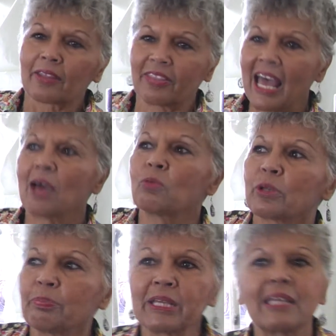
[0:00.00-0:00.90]
That
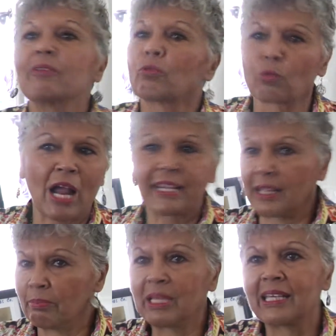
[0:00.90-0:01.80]
would be right
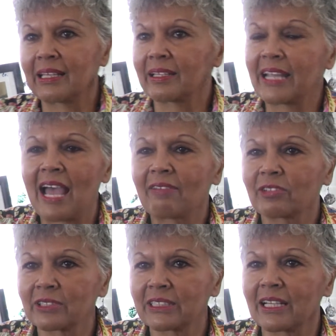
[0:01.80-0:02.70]
immediately
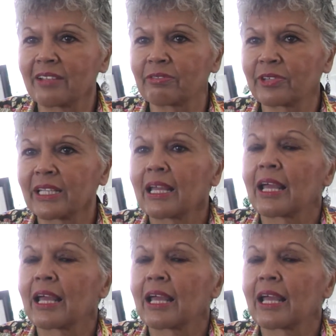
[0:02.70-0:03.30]
after slavery.